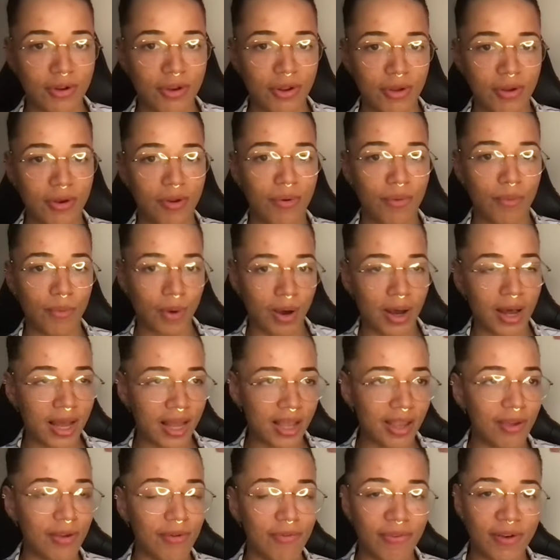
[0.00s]
you don't know why
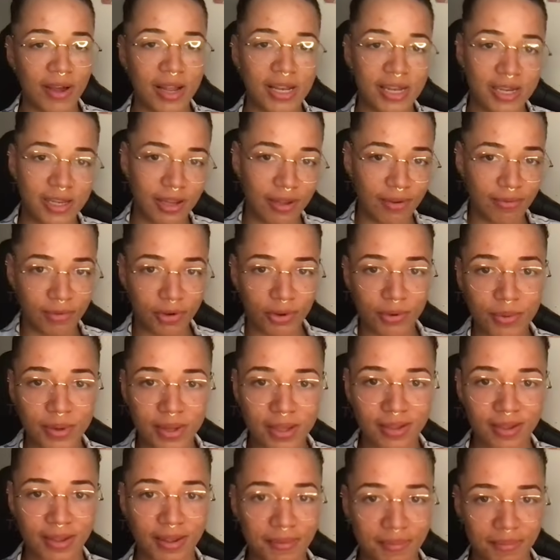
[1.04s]
you find yourself
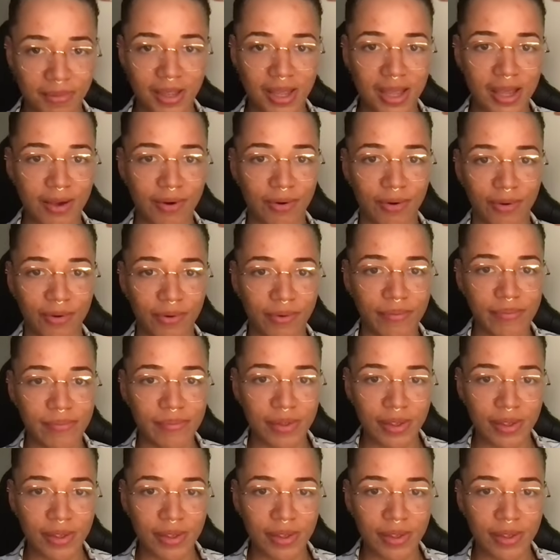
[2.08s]
doing something or